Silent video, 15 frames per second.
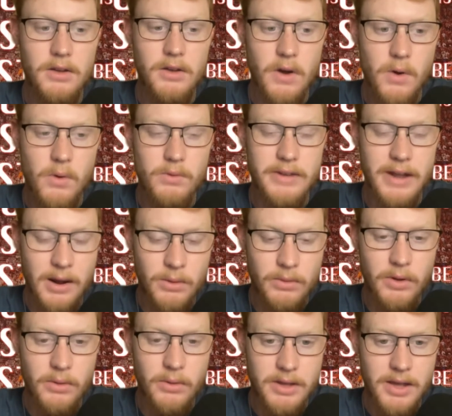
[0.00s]
Go
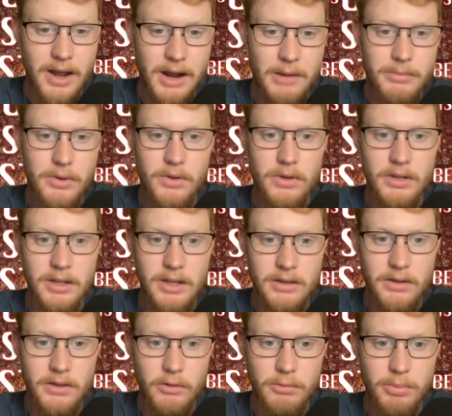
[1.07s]
download the app. You can get
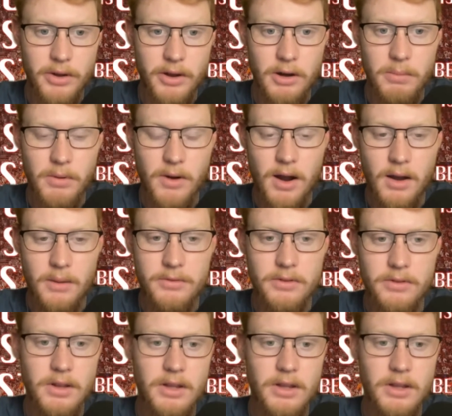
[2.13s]
those player props.